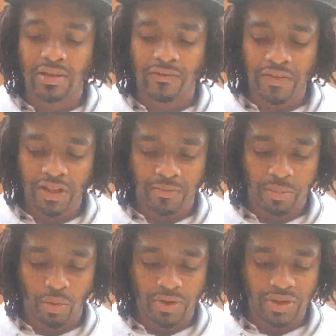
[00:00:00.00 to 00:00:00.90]
the fifth
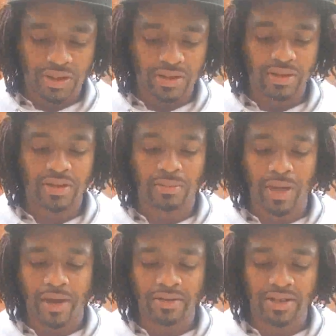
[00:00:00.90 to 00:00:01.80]
portion, the
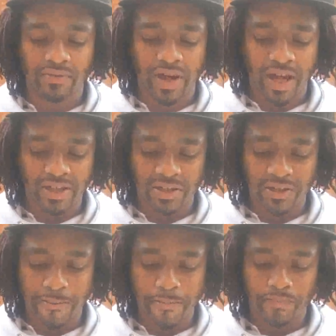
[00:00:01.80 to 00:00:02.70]
mountains of
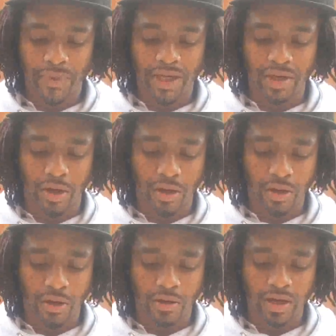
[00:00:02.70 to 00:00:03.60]
Asher, and
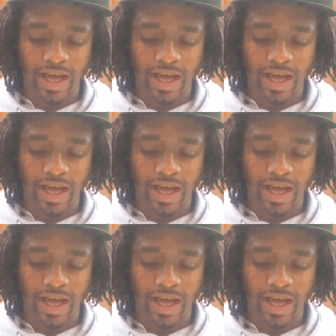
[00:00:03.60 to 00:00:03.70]
all